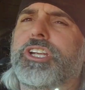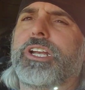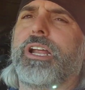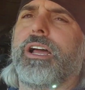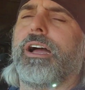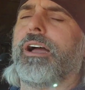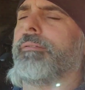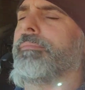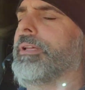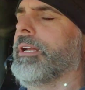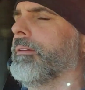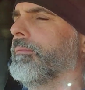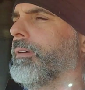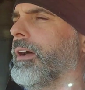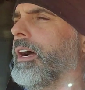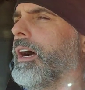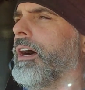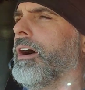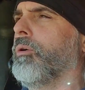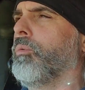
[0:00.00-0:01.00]

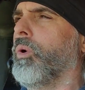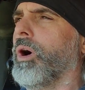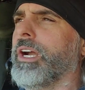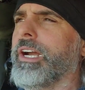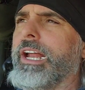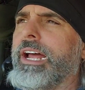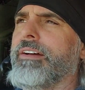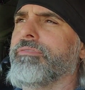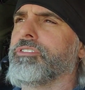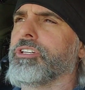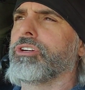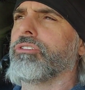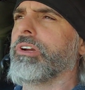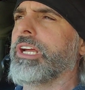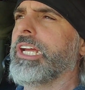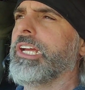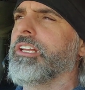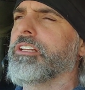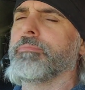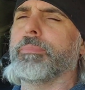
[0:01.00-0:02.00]
1.5
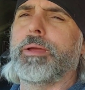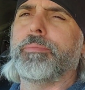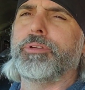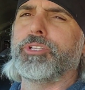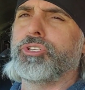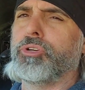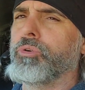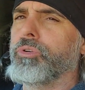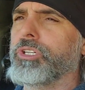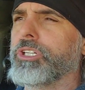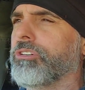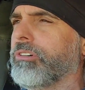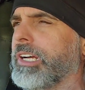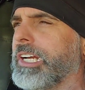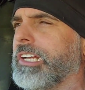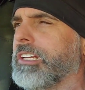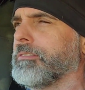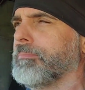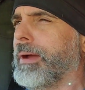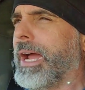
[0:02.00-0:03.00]
degrees, maybe 2
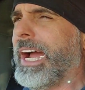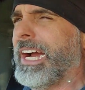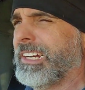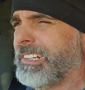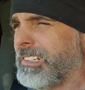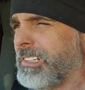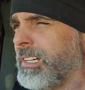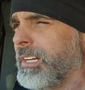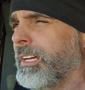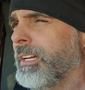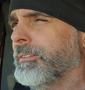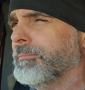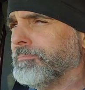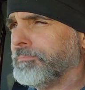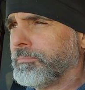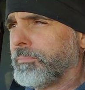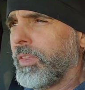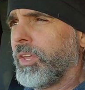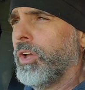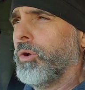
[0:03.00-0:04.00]
degrees max,
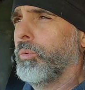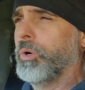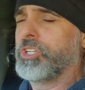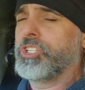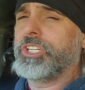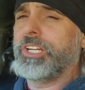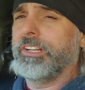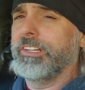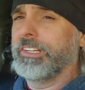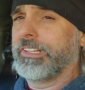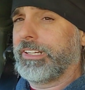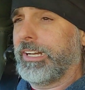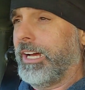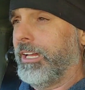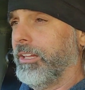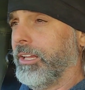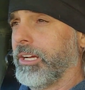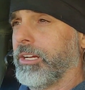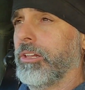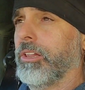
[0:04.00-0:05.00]
which doesn't
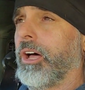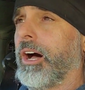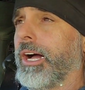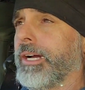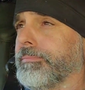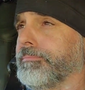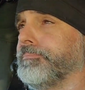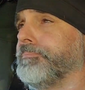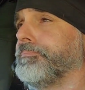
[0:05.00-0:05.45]
sound like a lot,